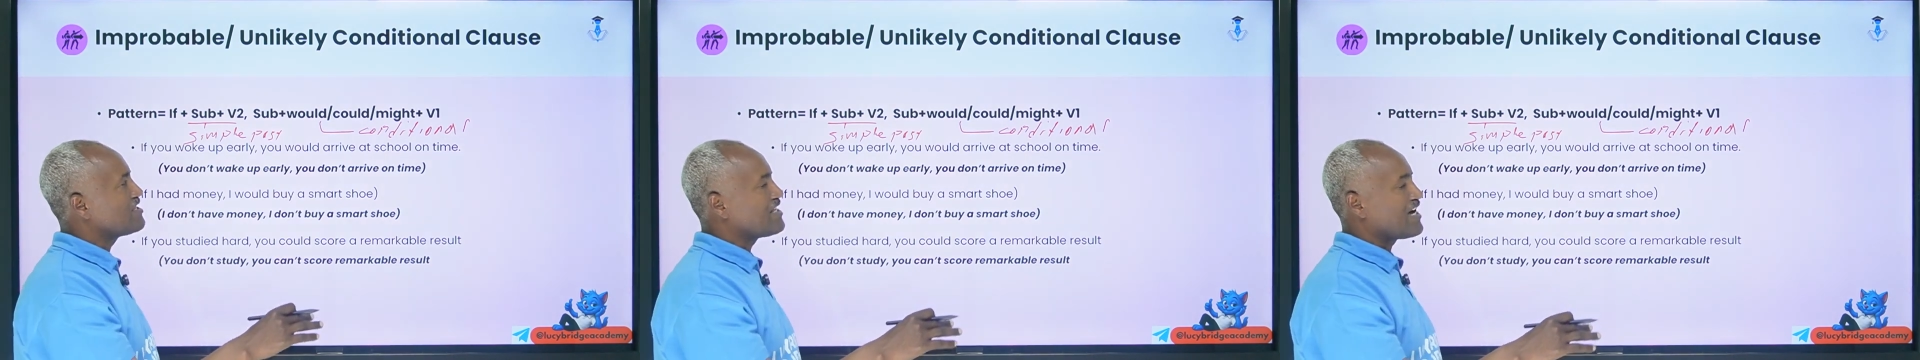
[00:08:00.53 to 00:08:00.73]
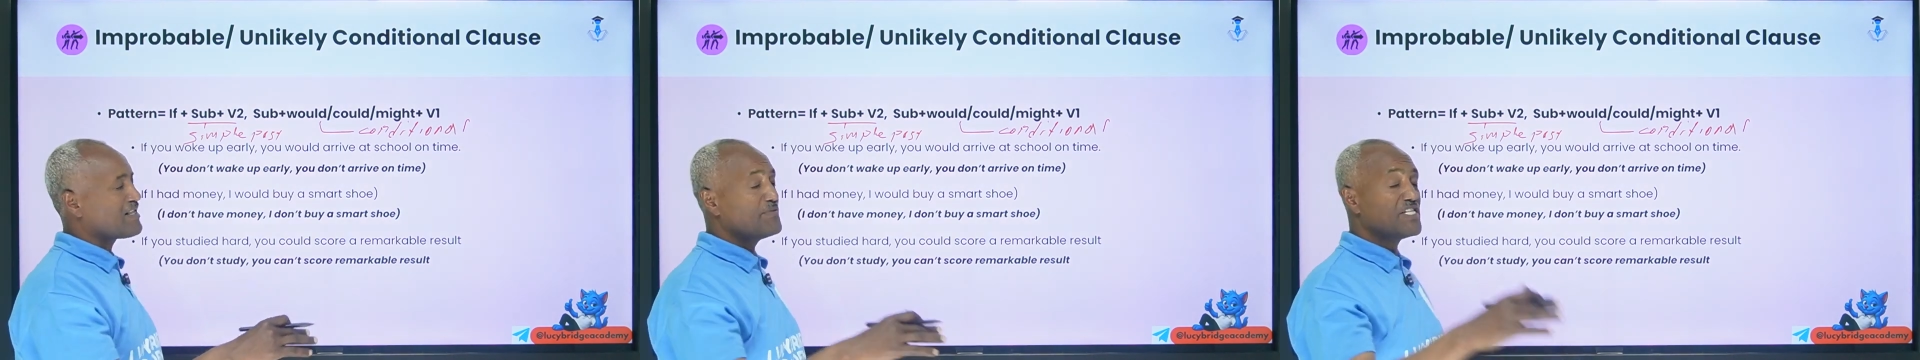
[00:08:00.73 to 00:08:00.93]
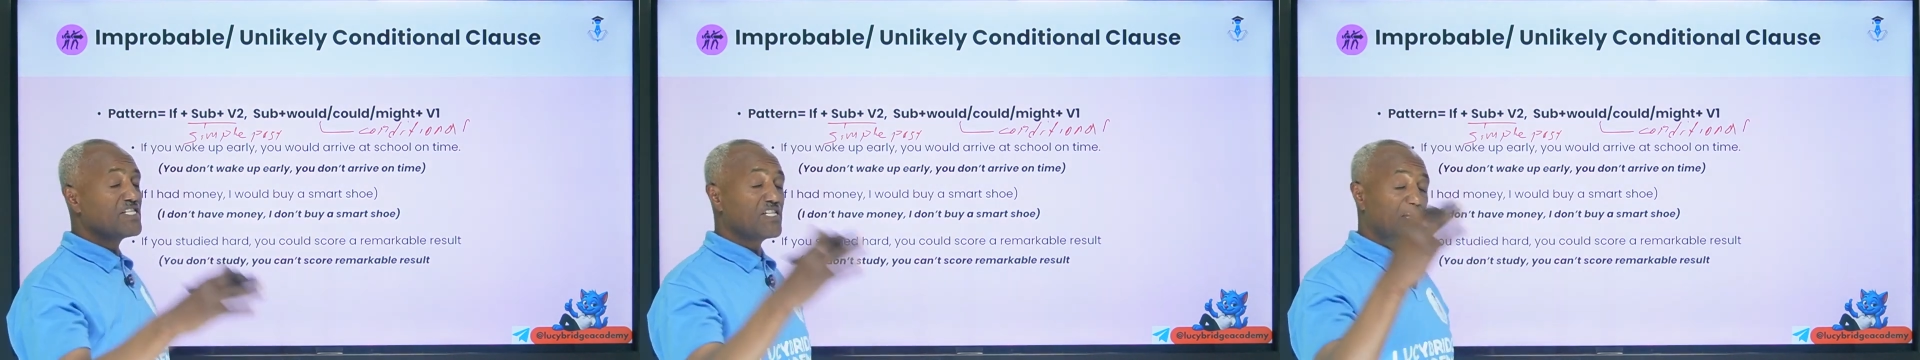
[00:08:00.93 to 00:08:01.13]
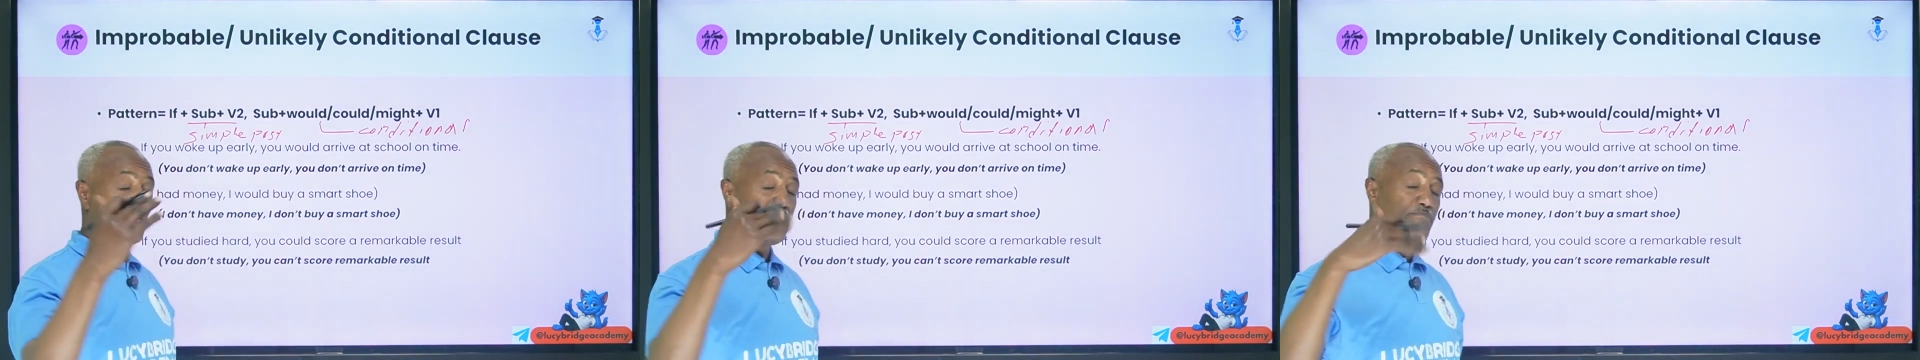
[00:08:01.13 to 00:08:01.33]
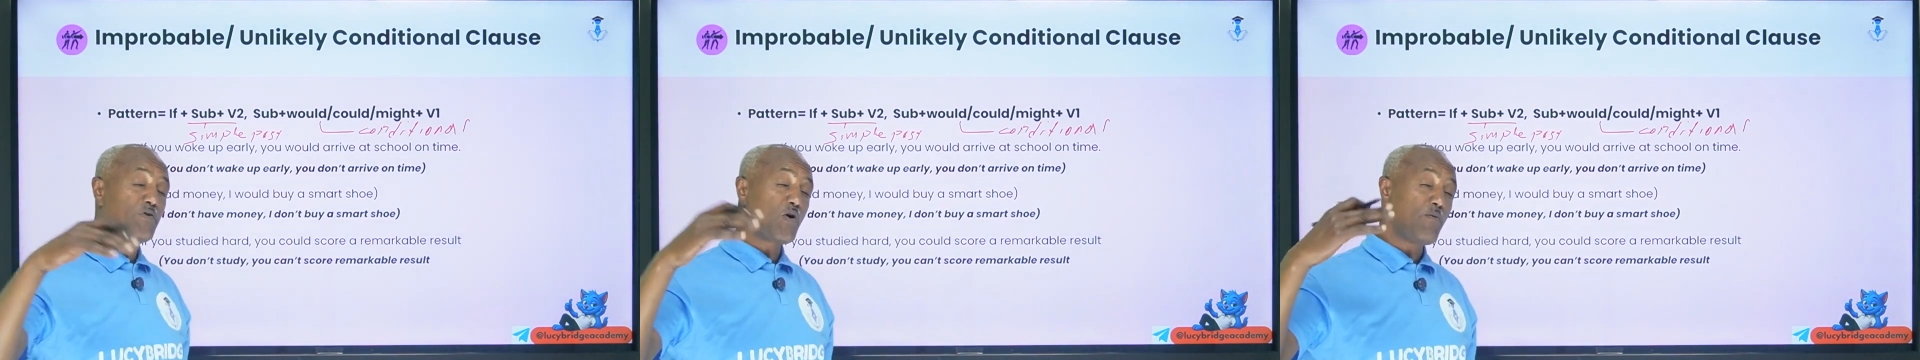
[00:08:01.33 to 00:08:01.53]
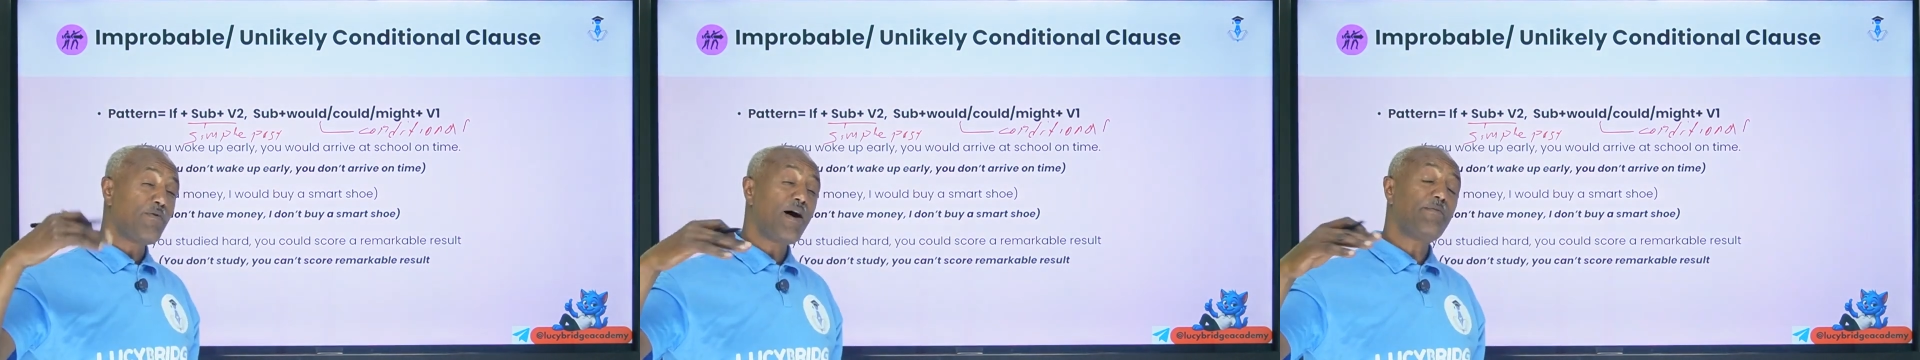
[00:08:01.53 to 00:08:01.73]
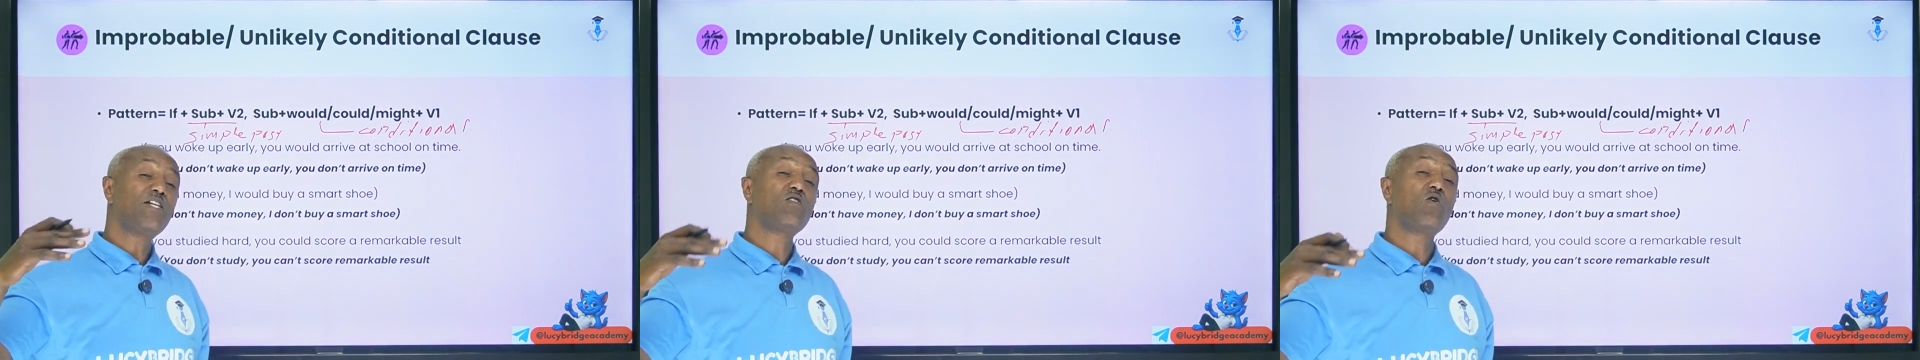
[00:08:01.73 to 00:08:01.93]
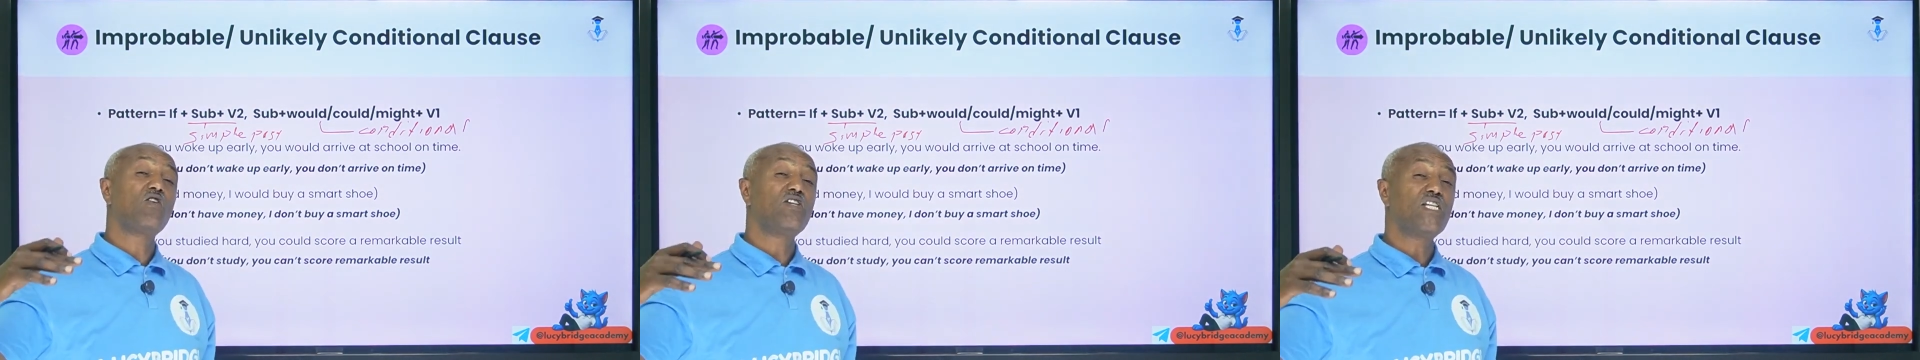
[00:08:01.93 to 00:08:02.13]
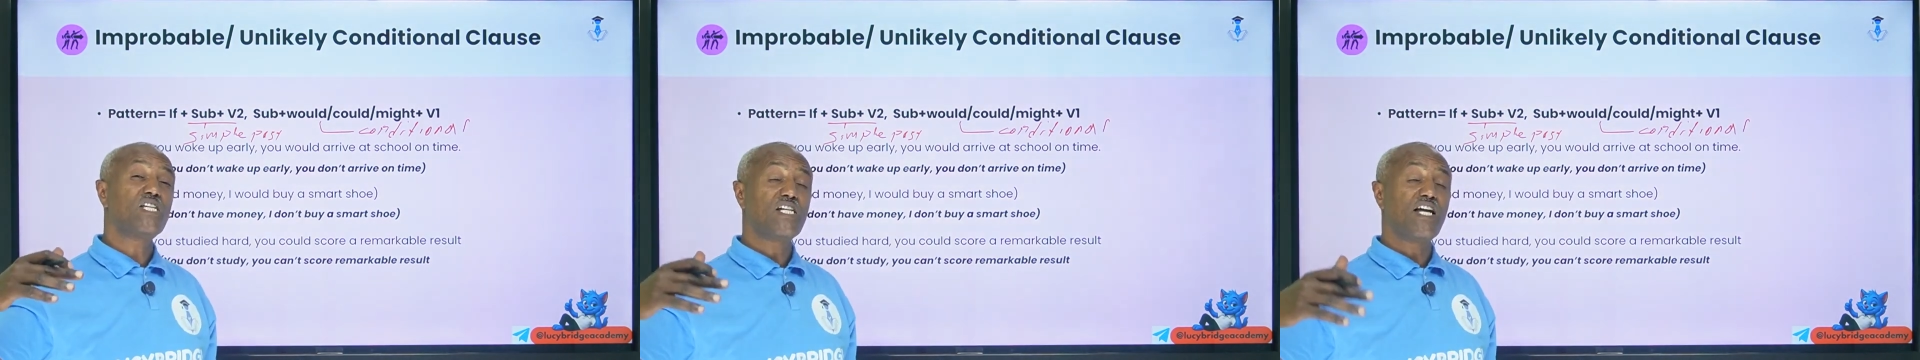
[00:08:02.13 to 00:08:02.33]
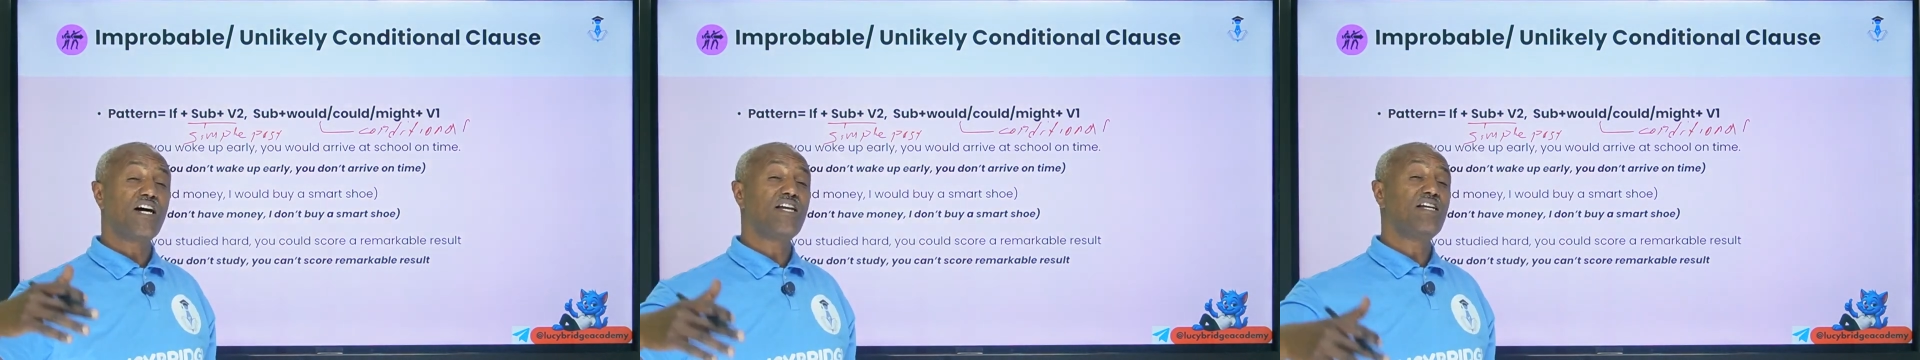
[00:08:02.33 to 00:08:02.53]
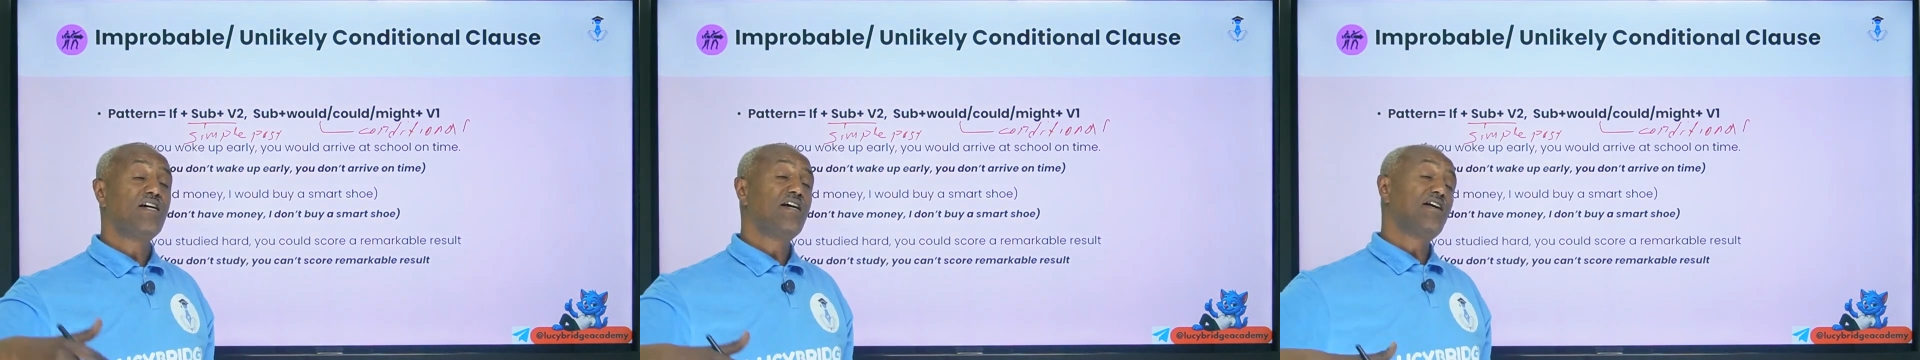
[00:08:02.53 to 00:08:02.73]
that means improbable conditional,